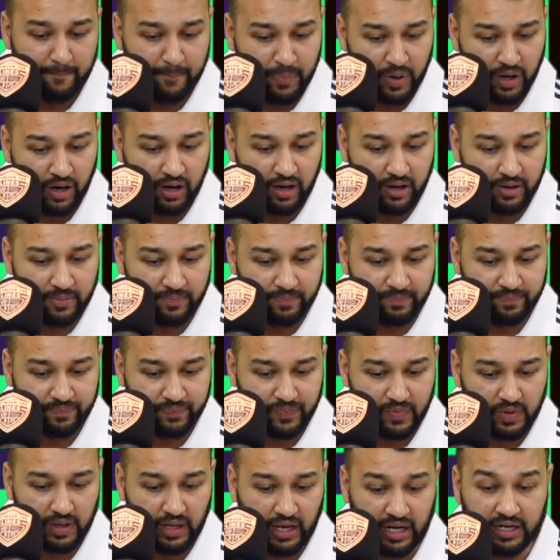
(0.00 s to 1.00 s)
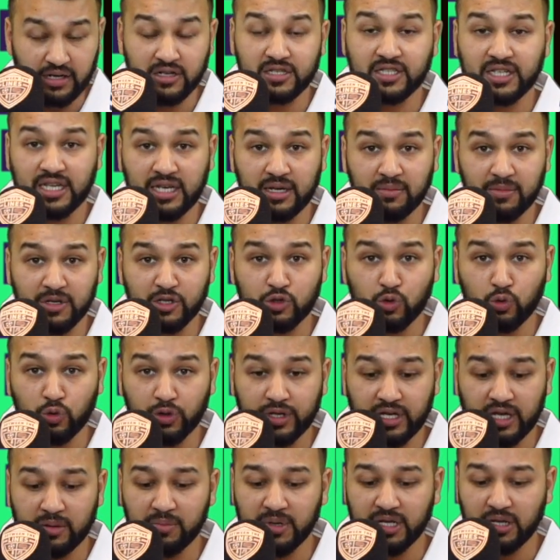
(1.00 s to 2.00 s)
And his team is
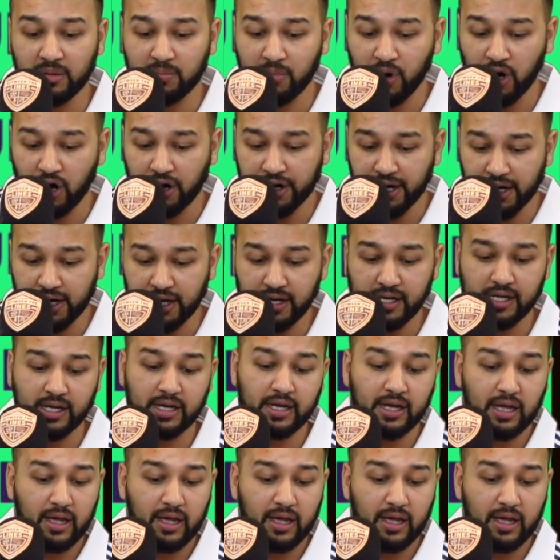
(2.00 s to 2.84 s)
called Gimme the Money.